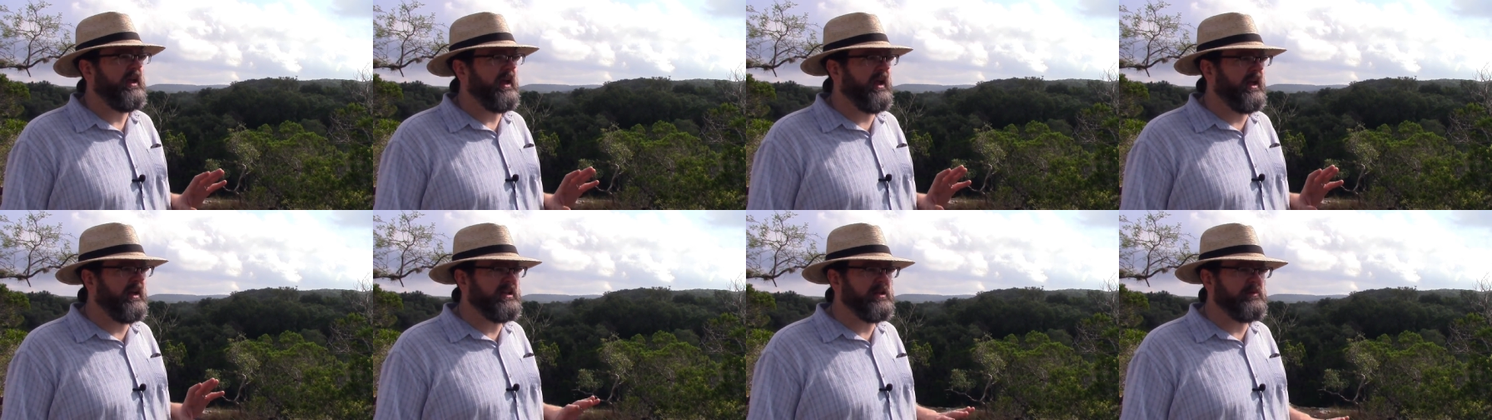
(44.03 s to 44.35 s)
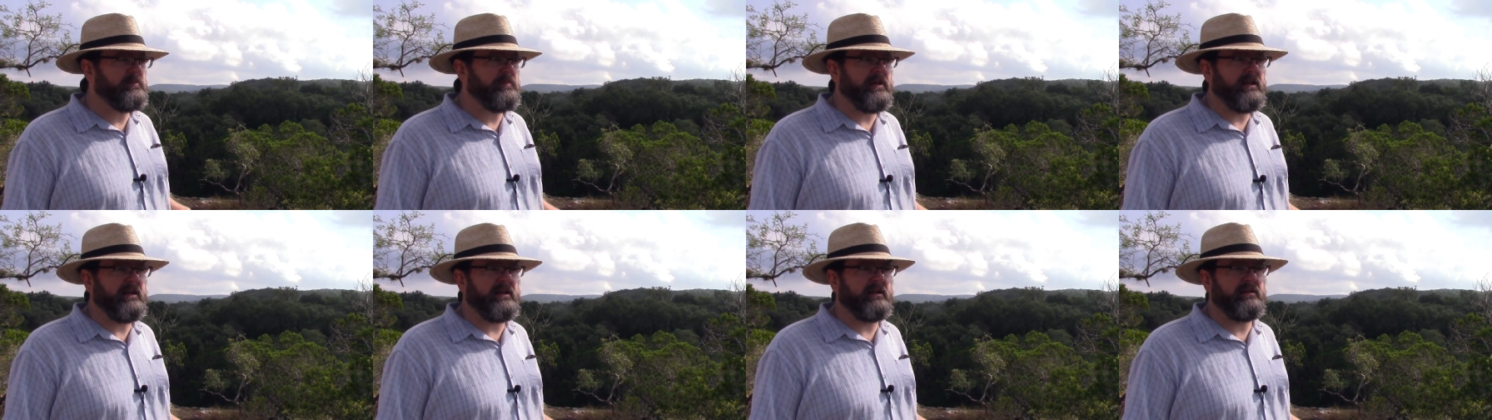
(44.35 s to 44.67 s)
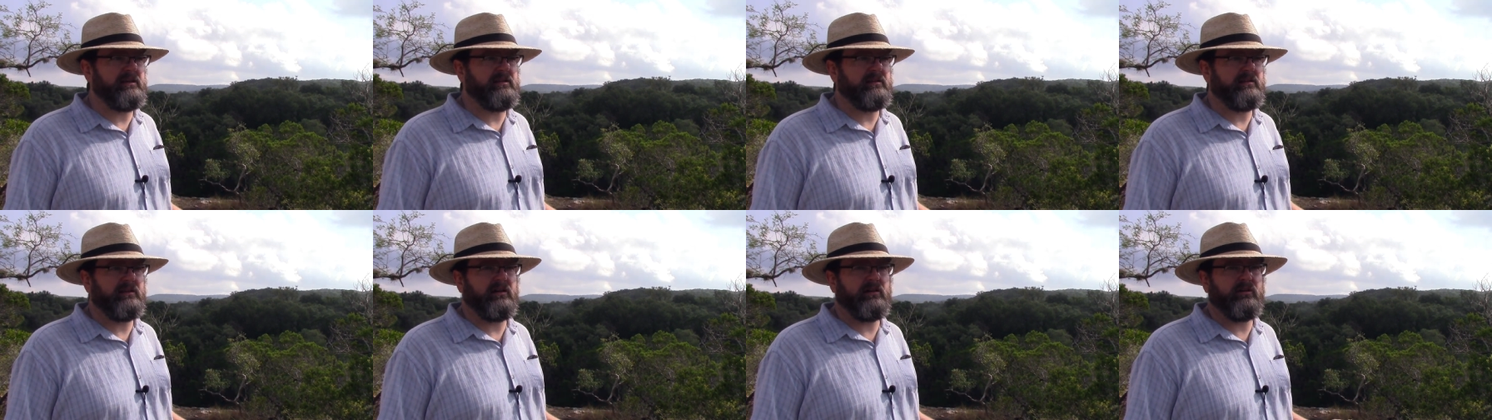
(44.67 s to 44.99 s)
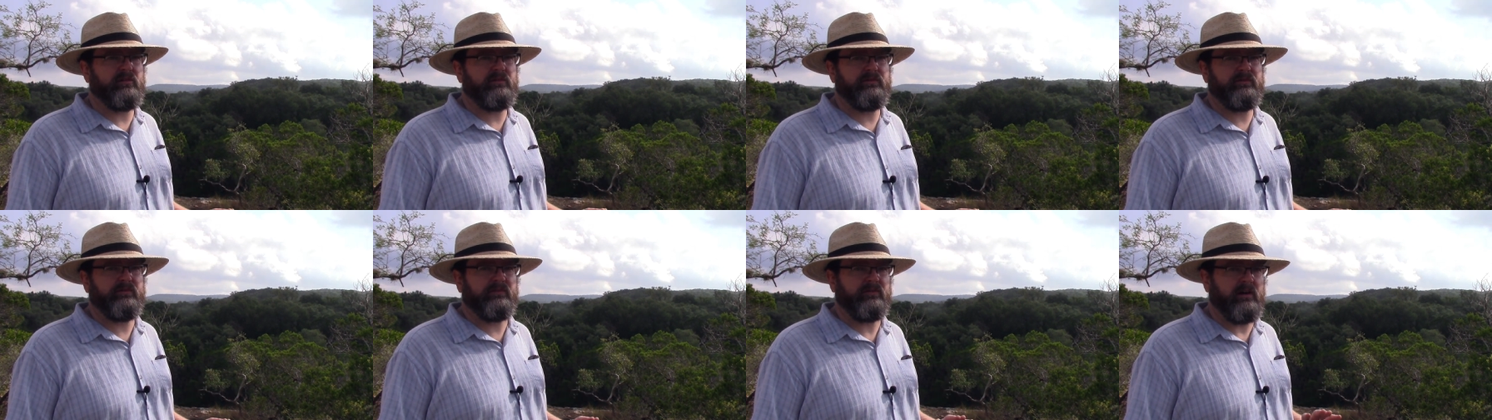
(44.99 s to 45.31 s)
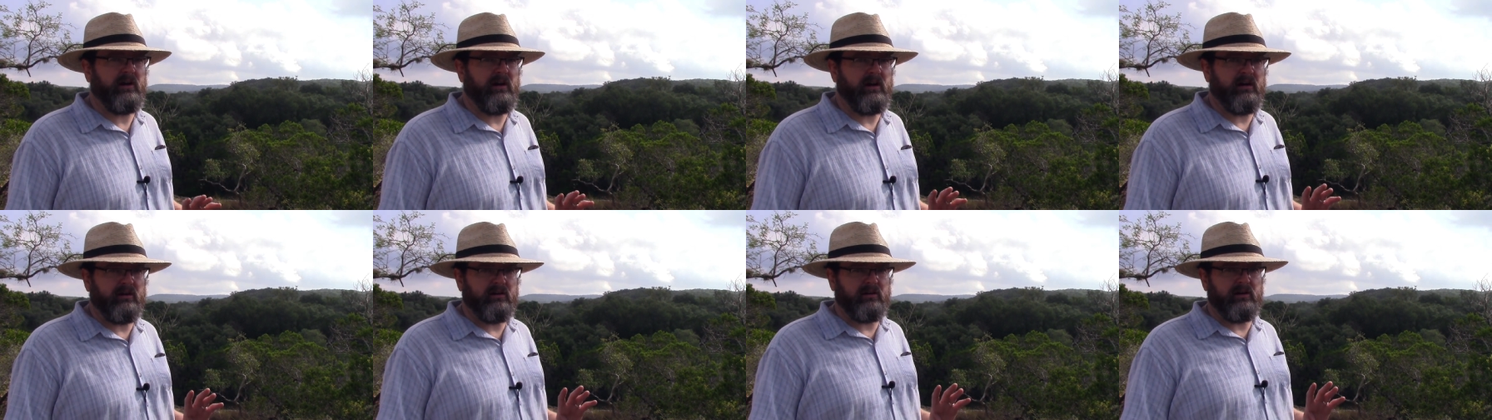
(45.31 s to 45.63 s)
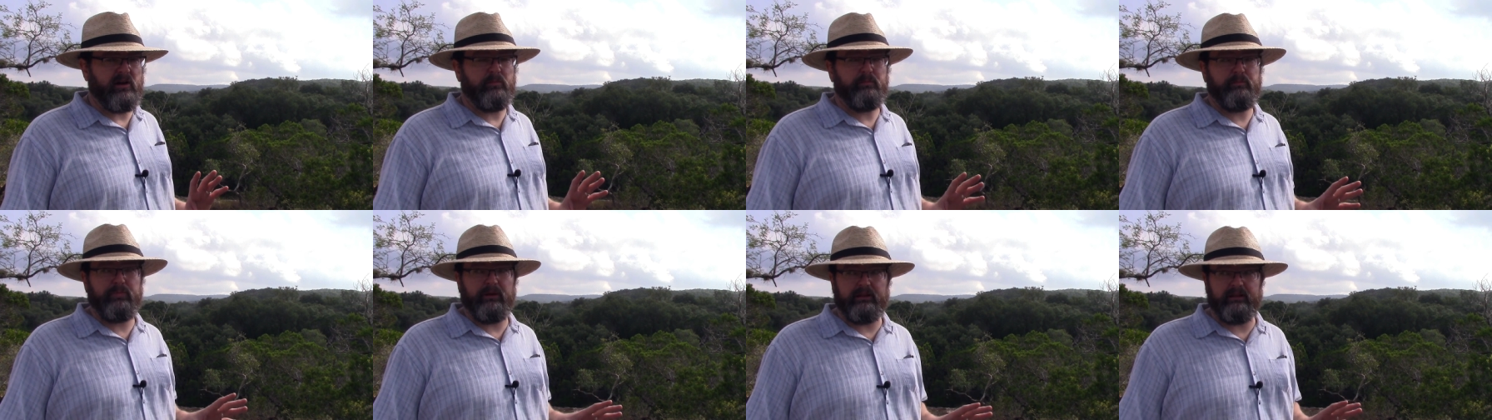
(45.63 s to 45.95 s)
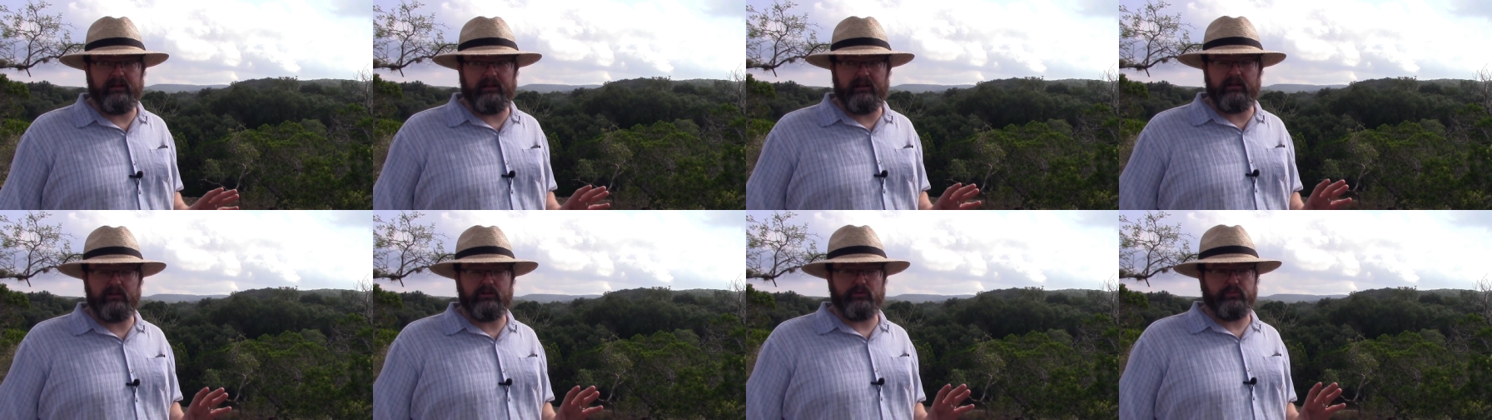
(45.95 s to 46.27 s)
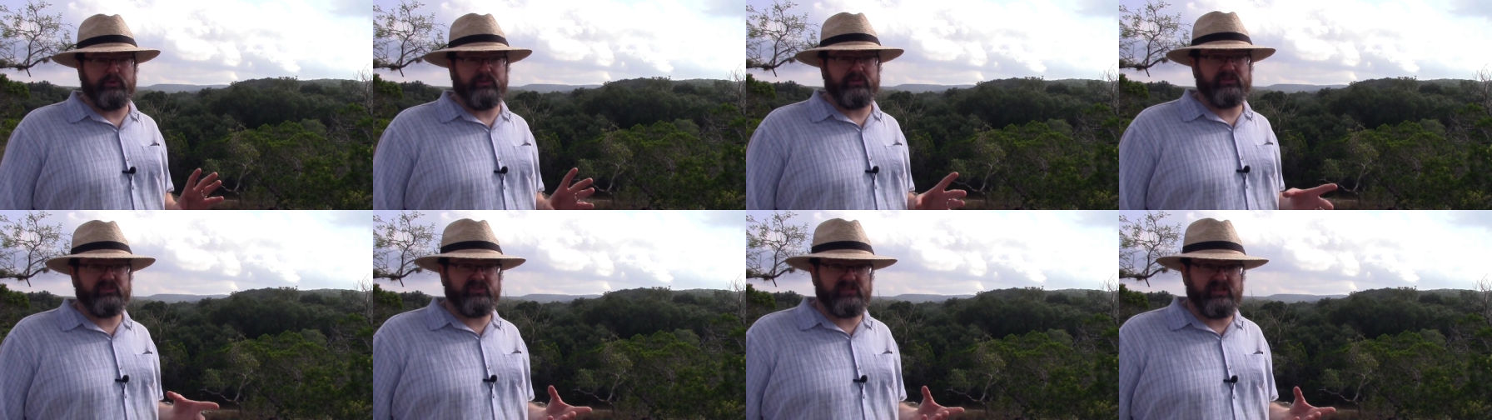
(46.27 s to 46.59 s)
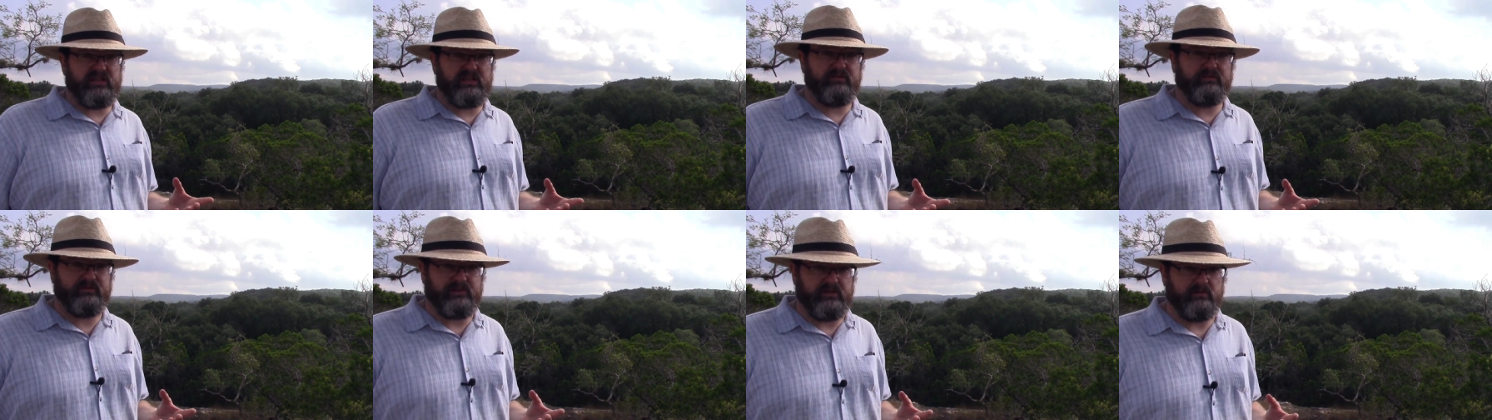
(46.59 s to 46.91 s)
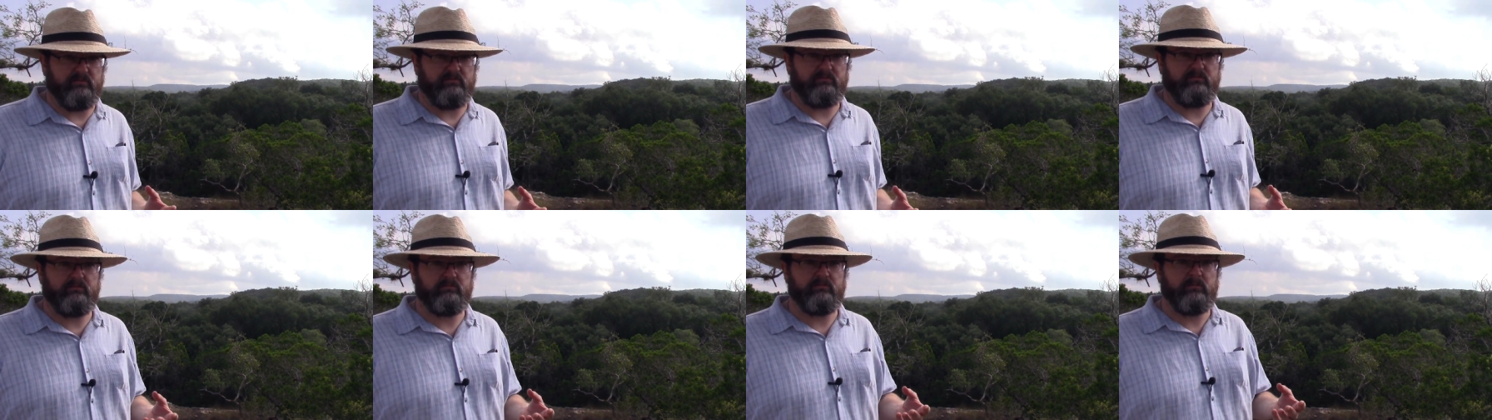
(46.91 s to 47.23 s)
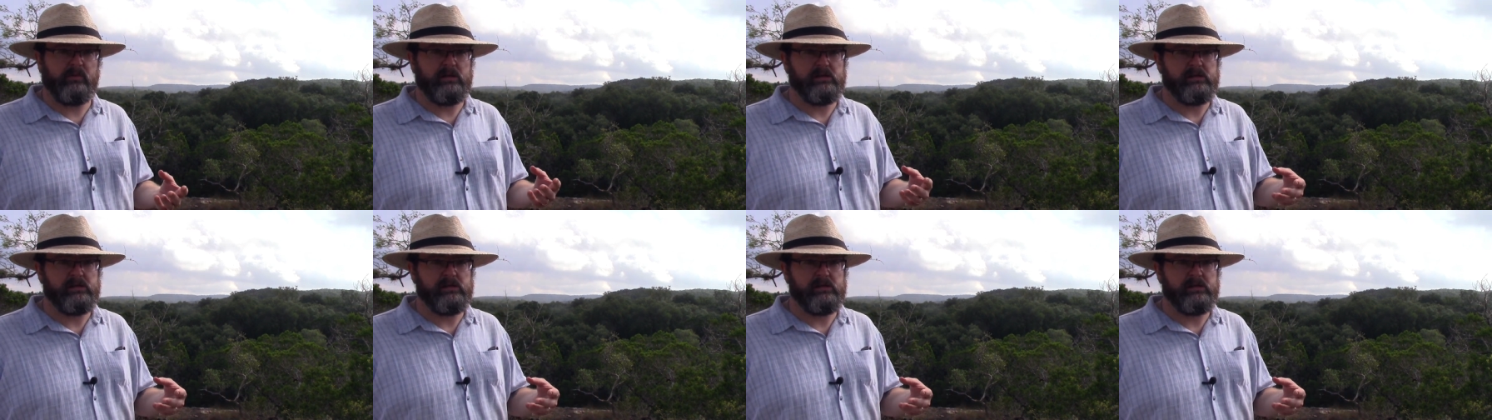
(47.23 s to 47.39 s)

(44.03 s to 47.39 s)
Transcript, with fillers: independent of our ability to perceive them,